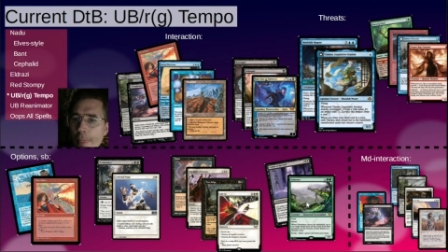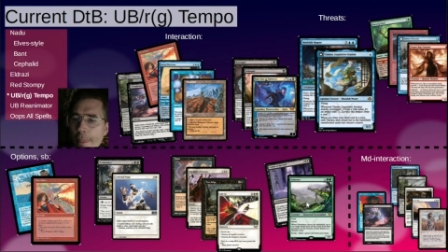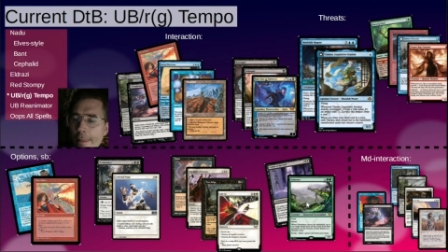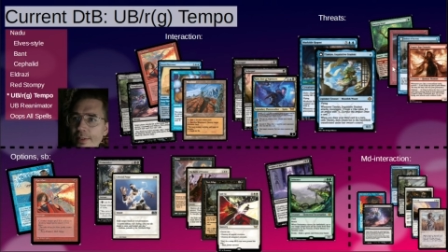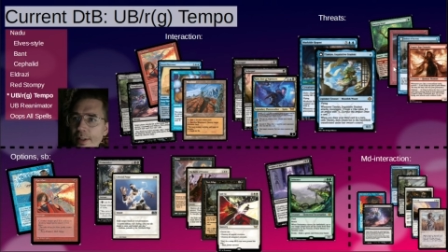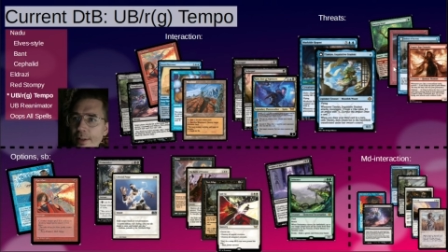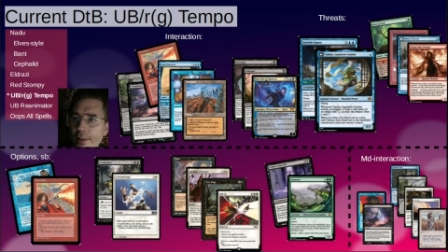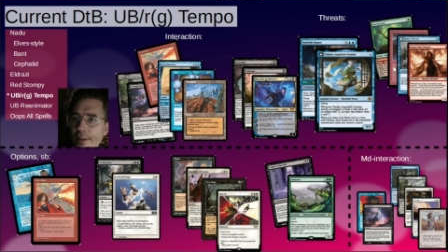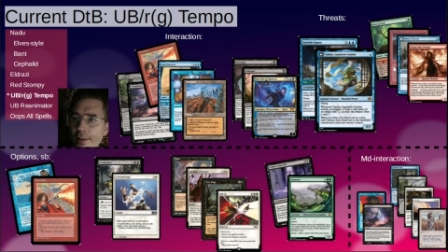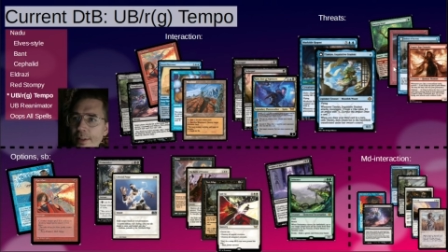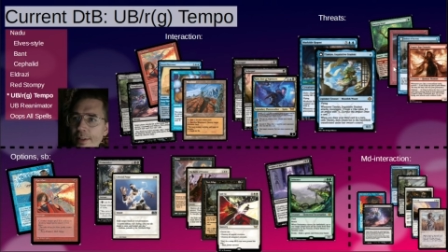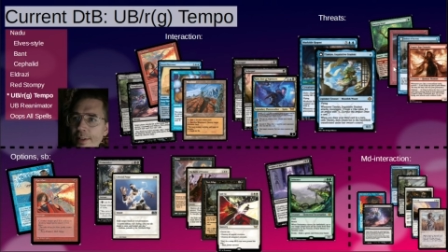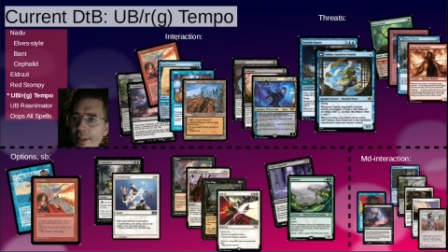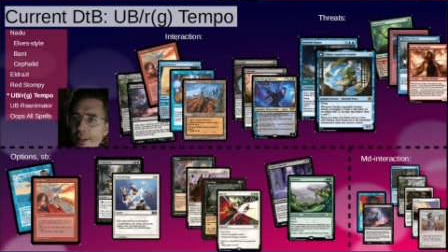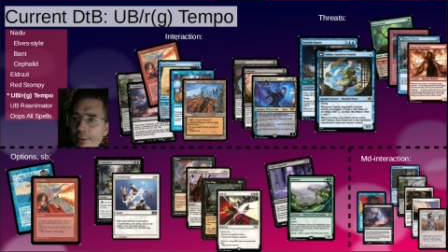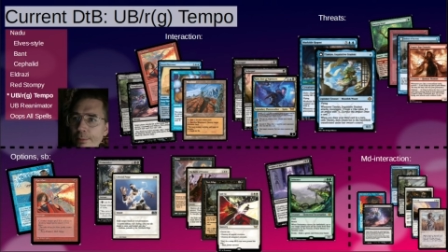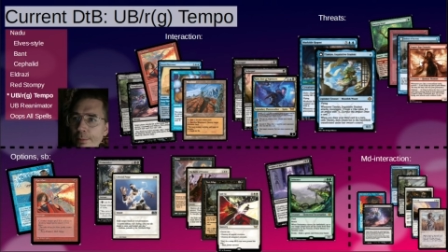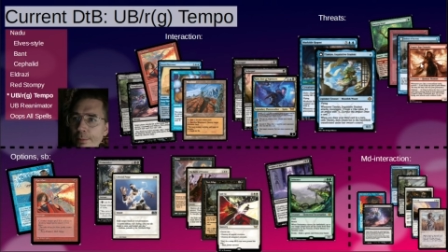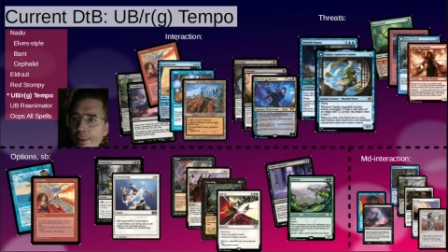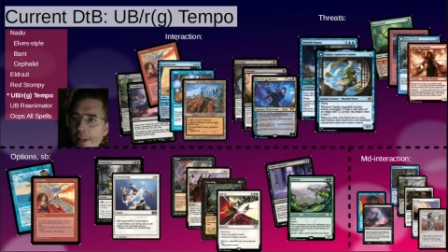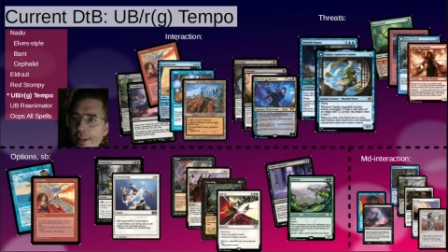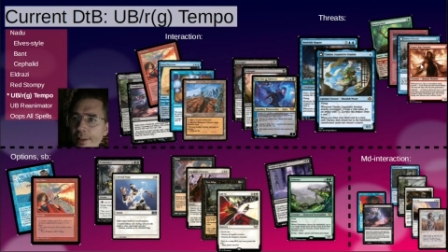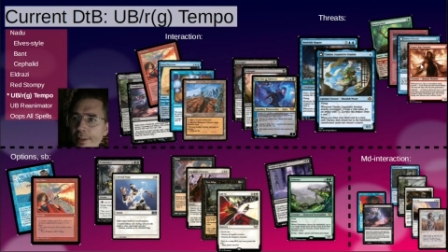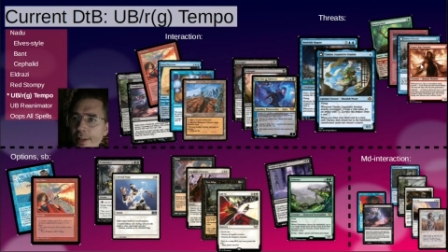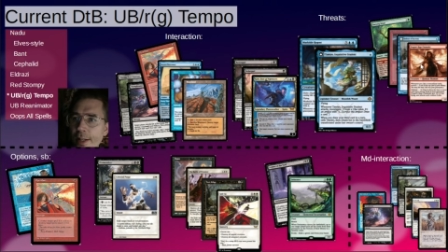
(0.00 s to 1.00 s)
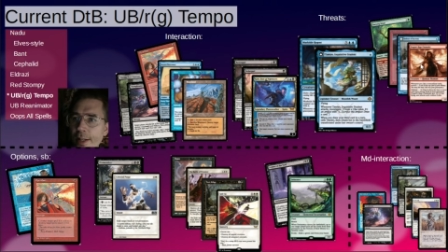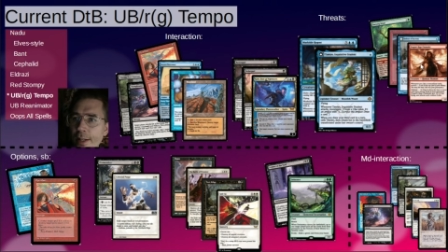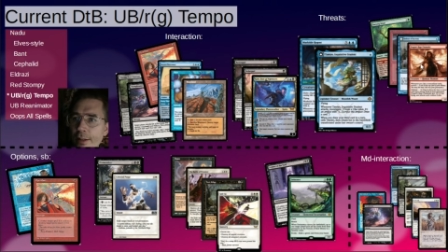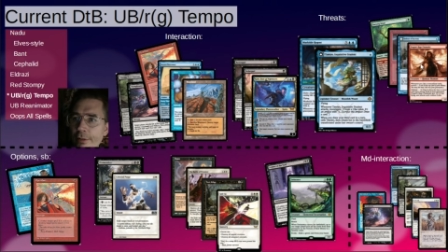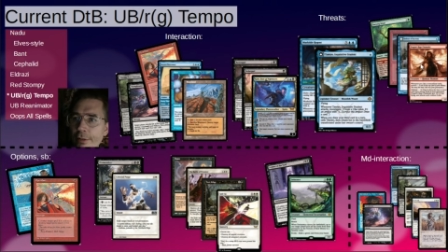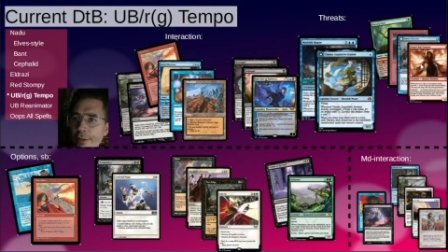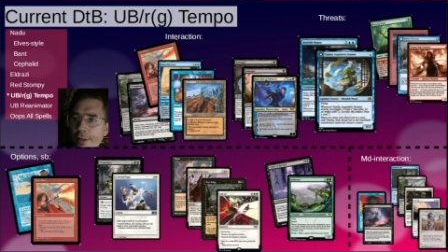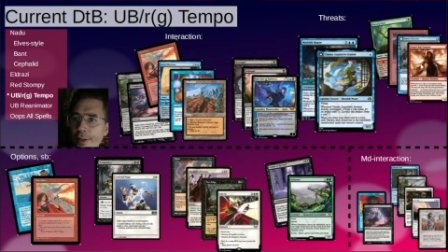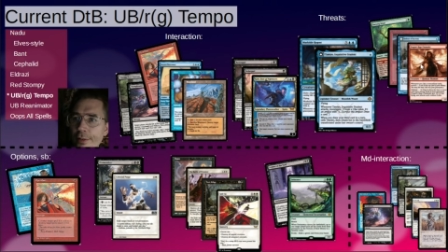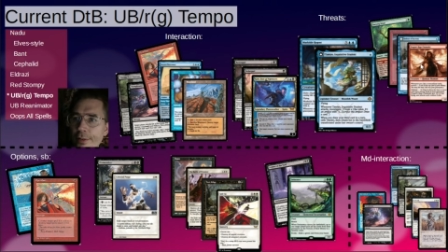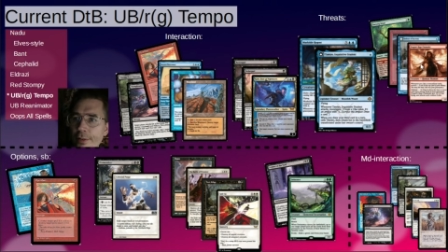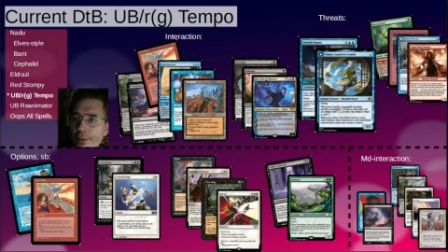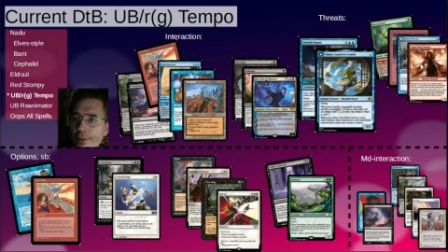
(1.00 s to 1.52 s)
the decks playing Delver
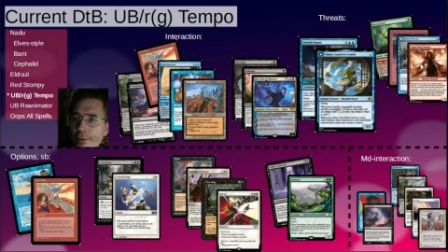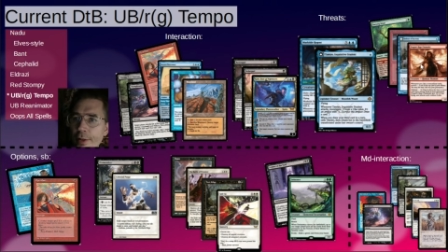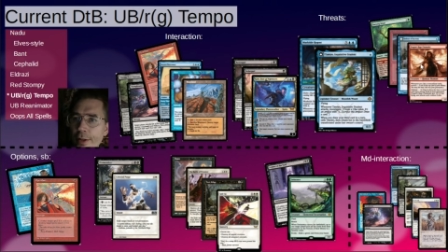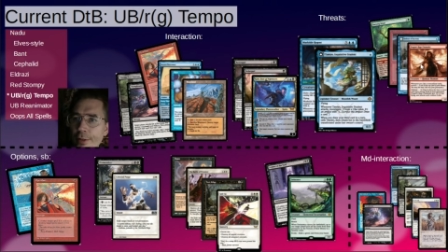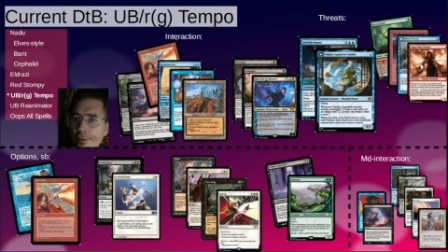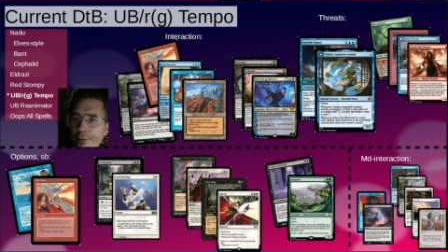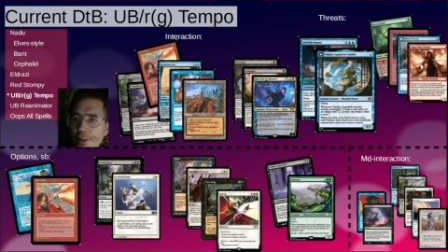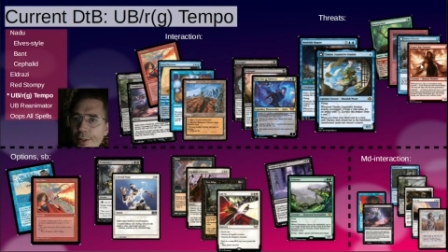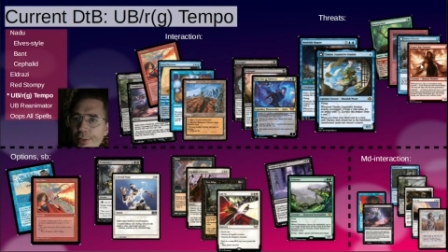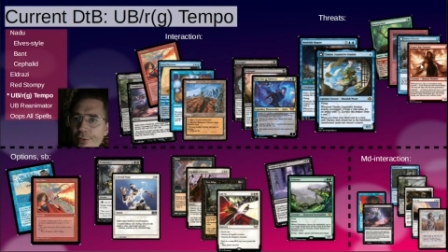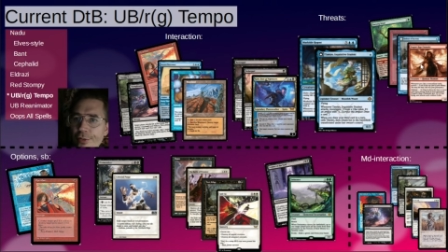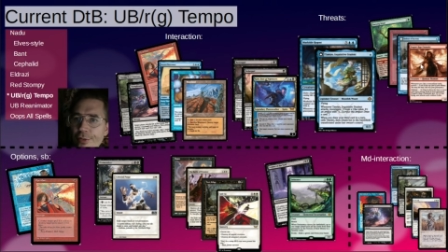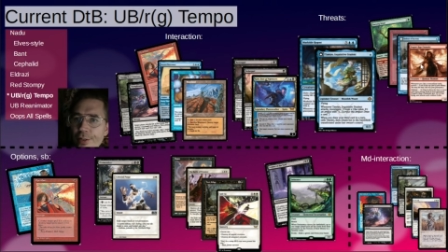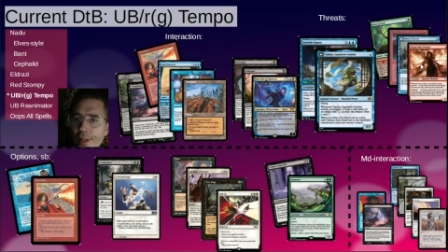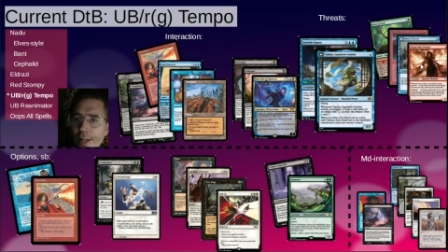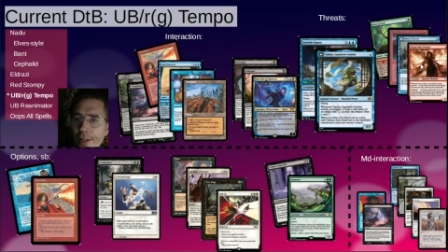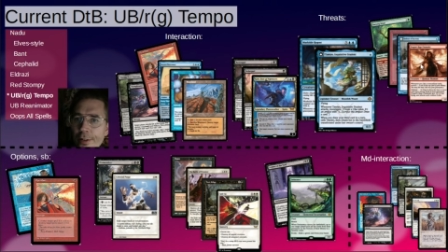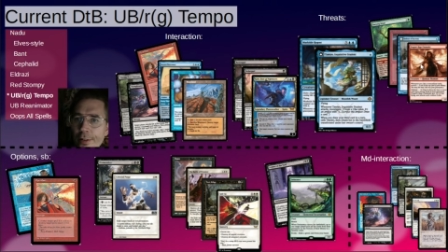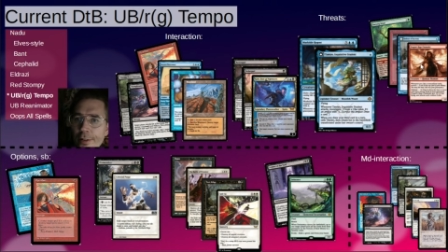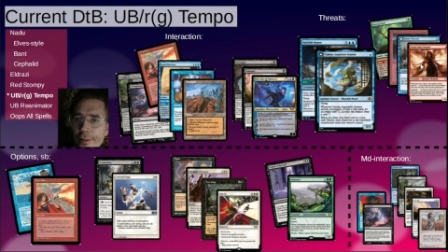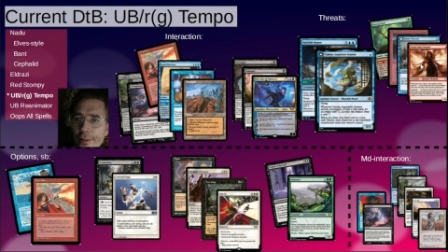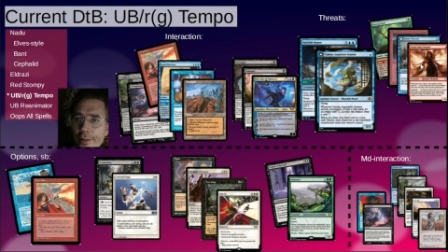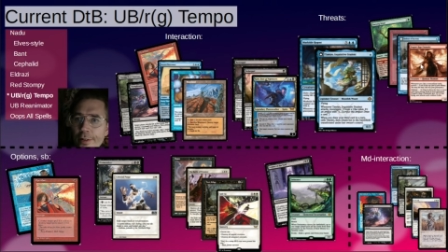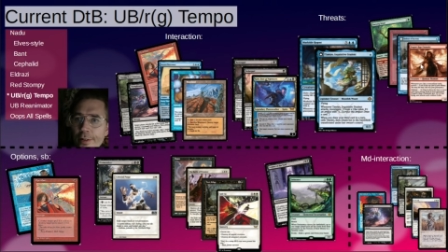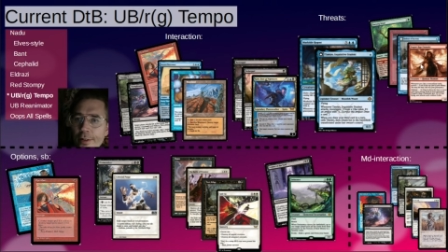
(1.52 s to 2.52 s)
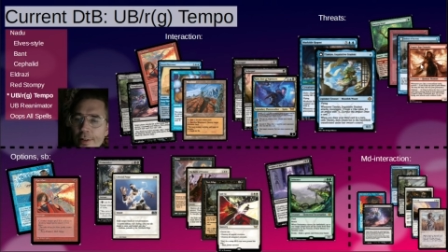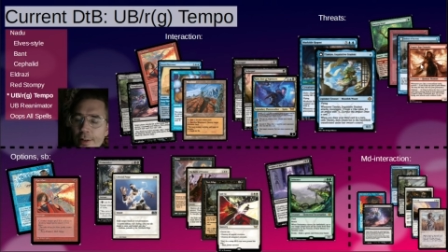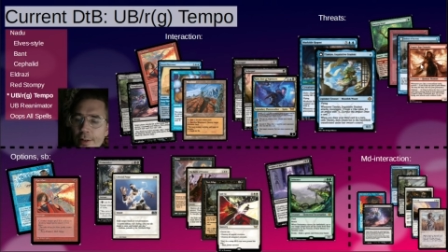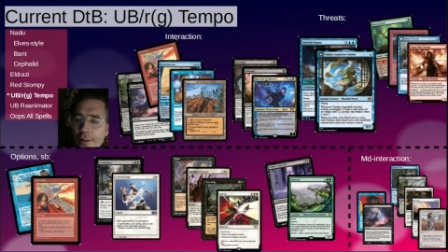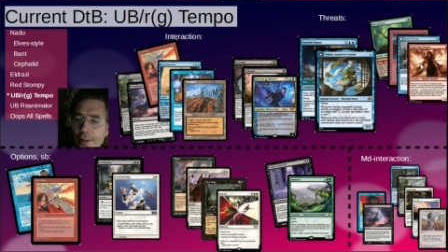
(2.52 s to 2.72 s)
and the Dragon's Rage Channeler.